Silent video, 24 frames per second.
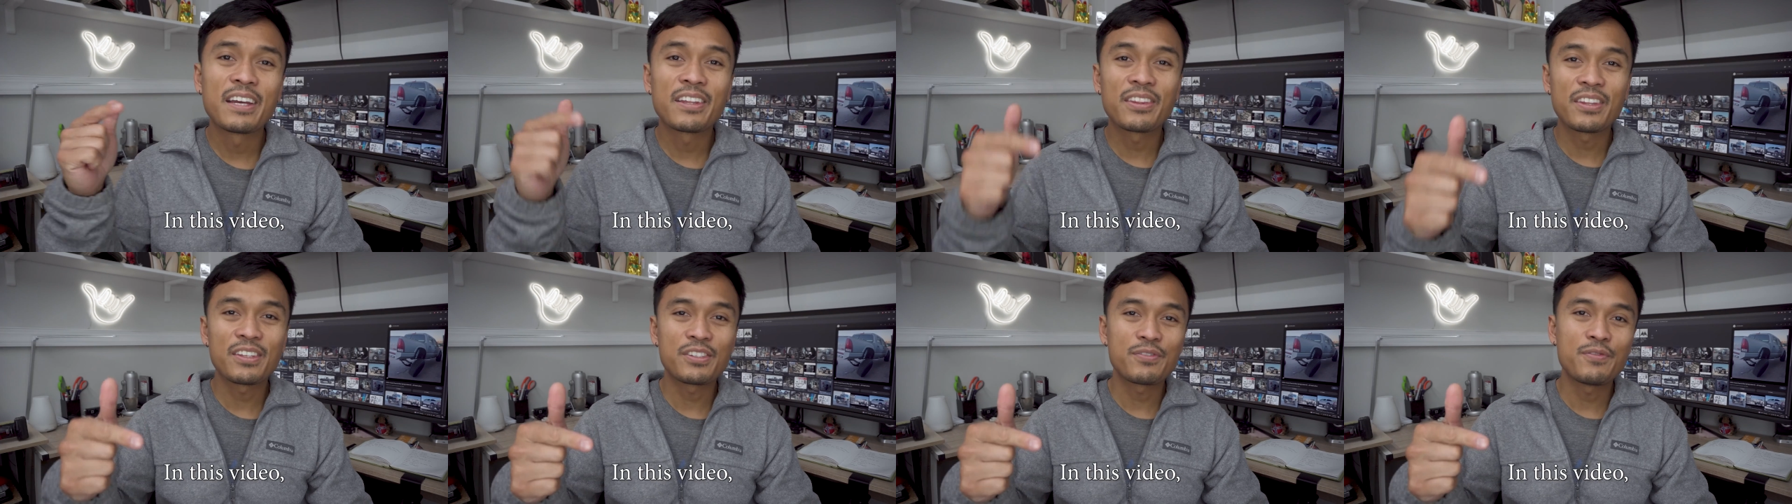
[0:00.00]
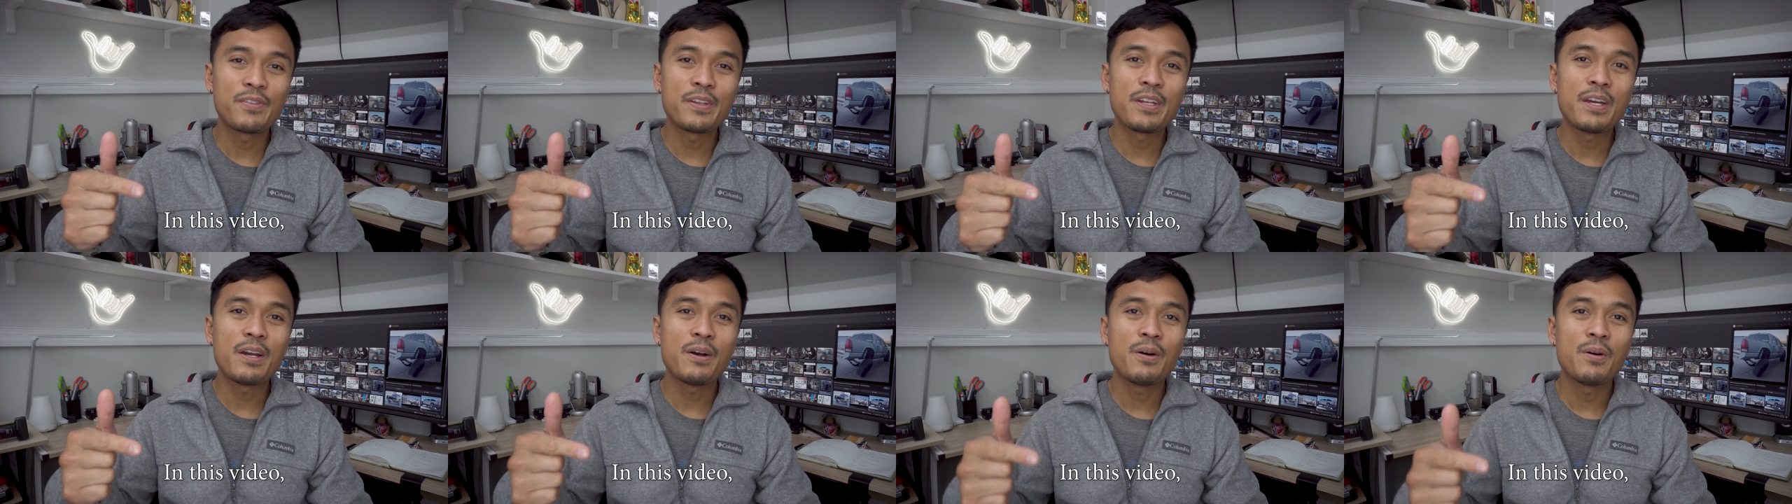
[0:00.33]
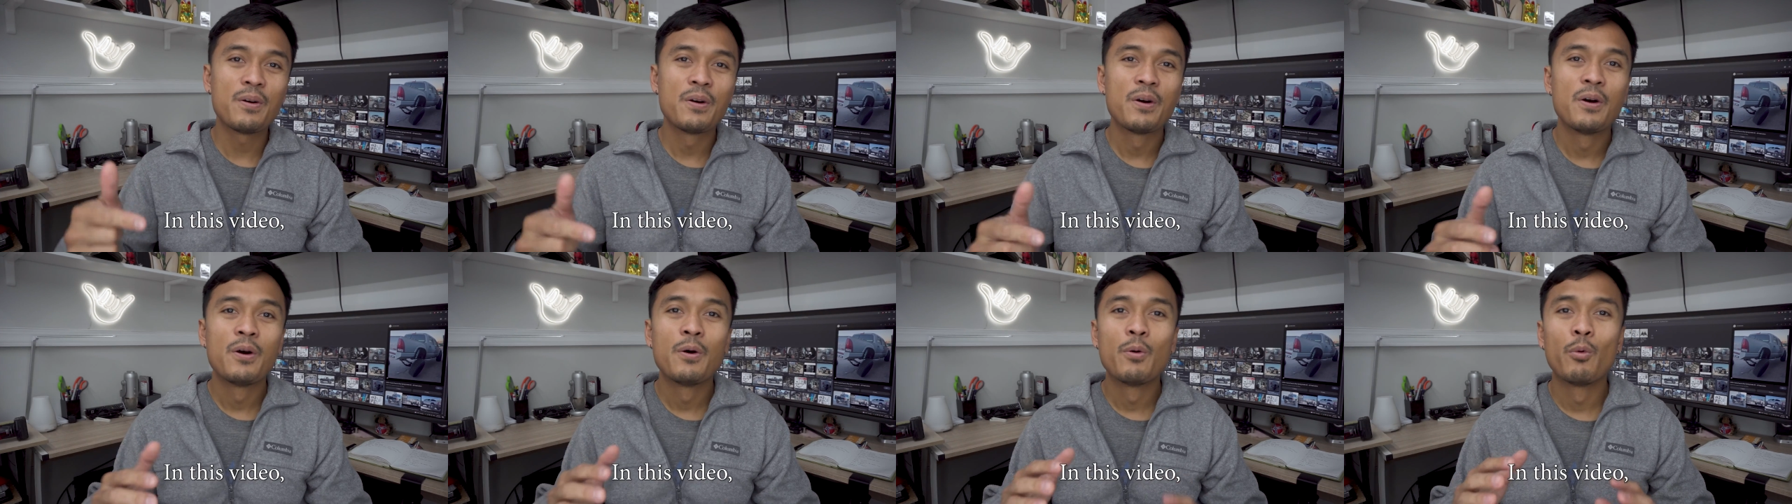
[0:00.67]
in this
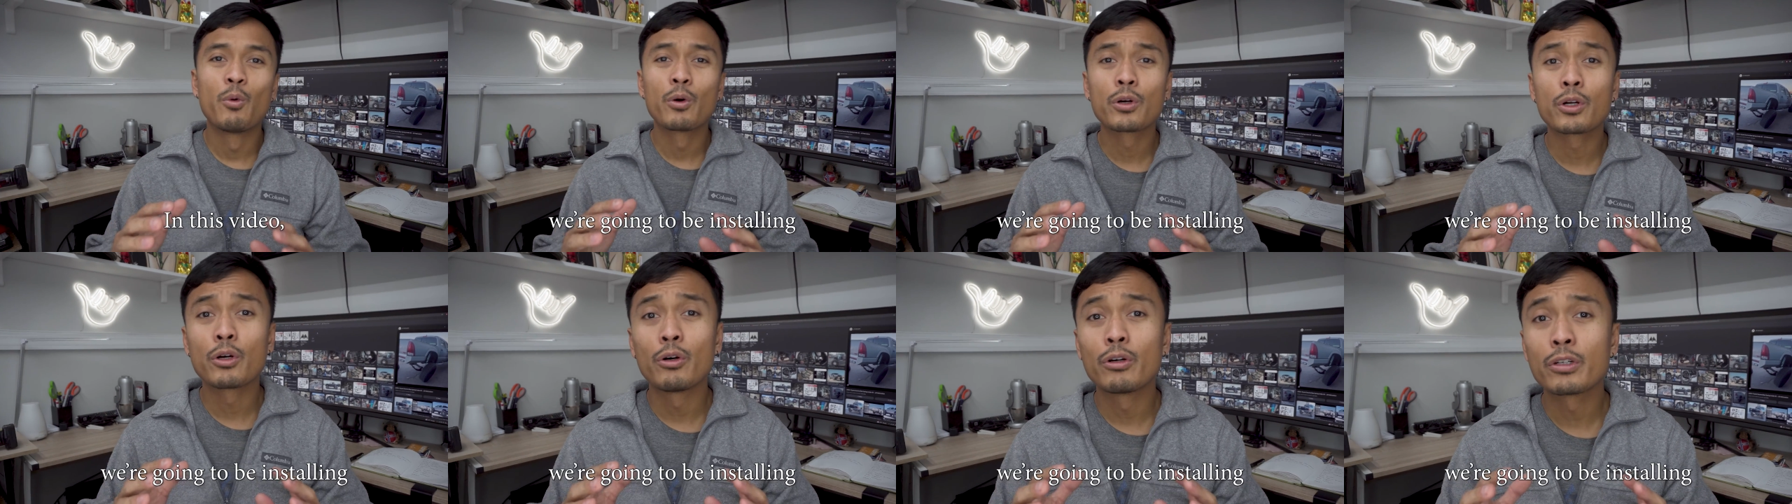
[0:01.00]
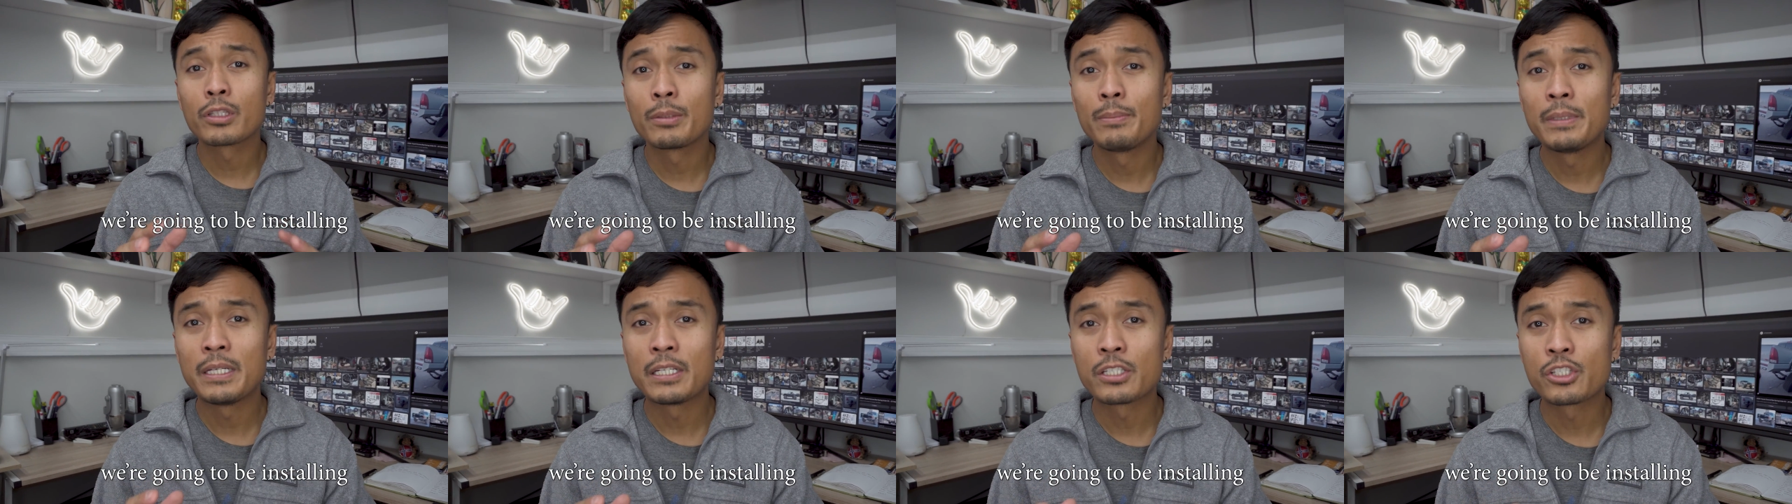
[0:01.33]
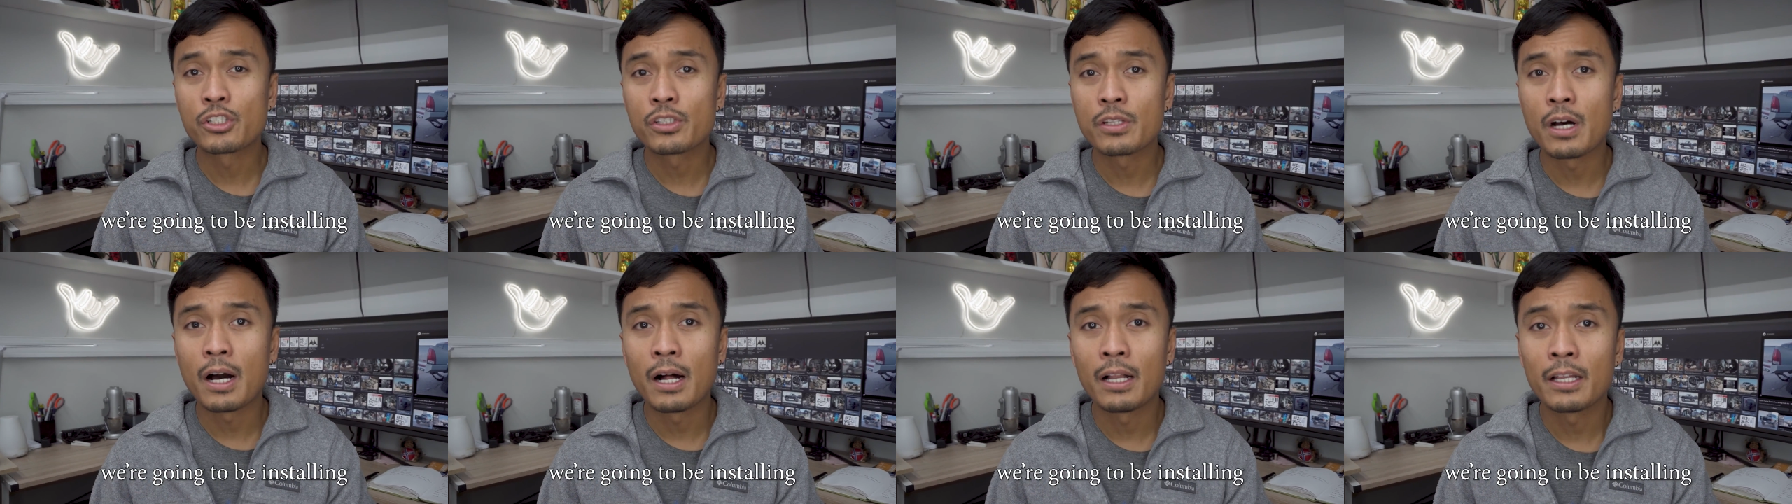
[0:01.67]
video, we're going to be
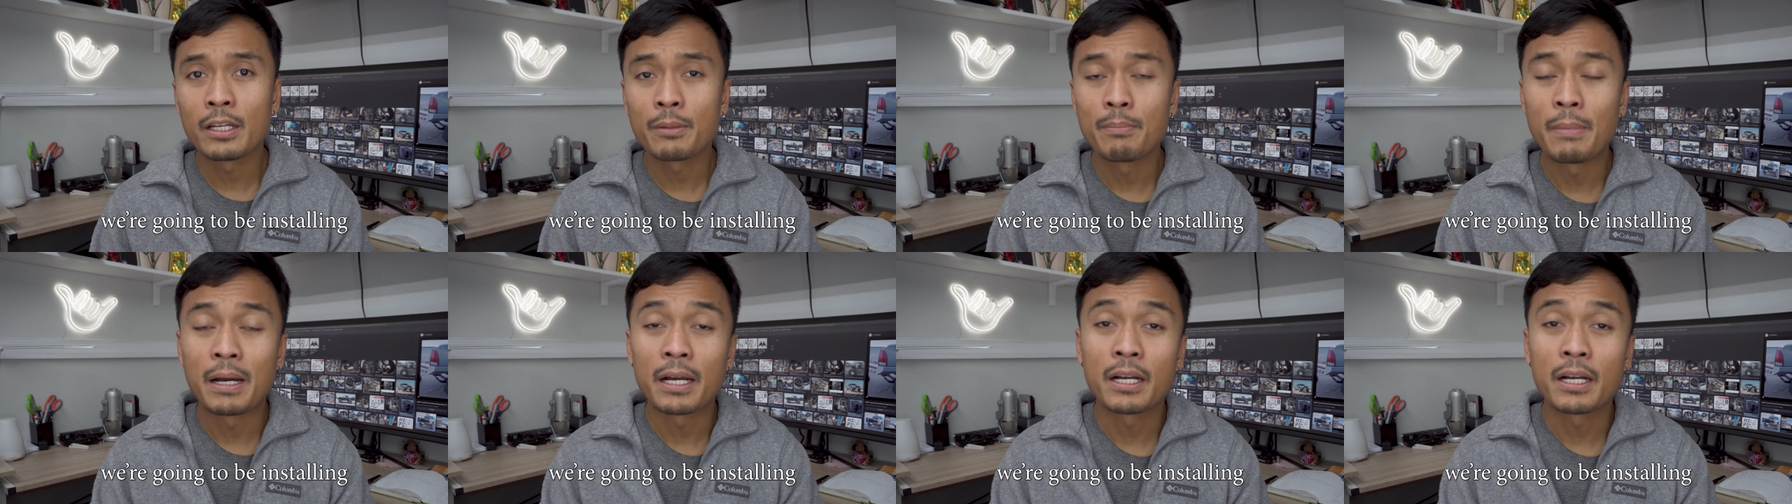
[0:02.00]
installing